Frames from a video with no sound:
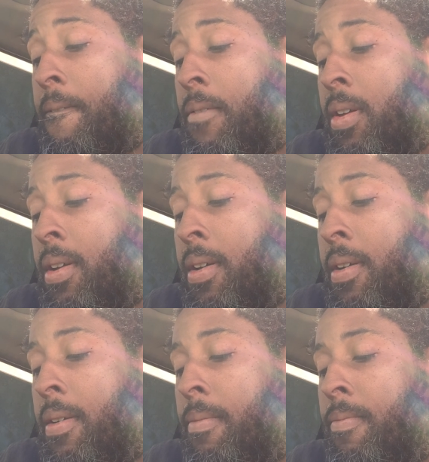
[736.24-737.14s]

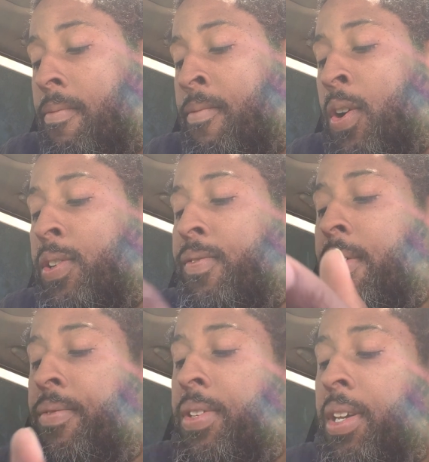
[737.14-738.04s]
um, verse
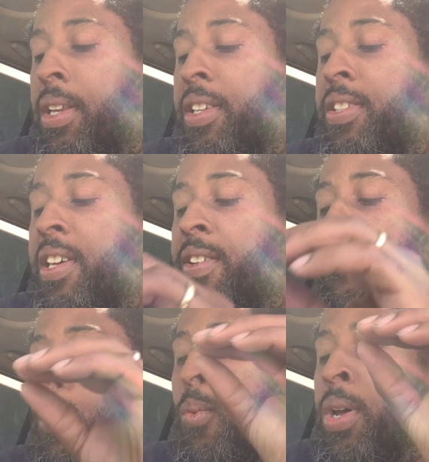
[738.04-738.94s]
15, it says,
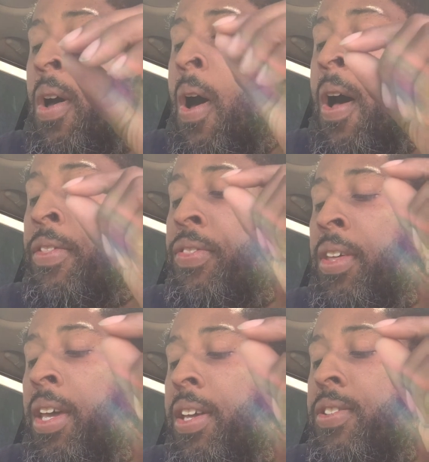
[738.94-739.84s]
For when all
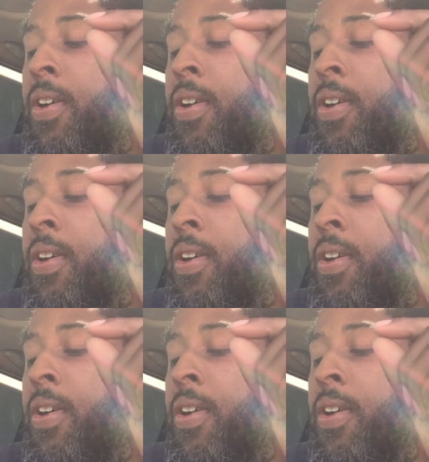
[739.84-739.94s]
things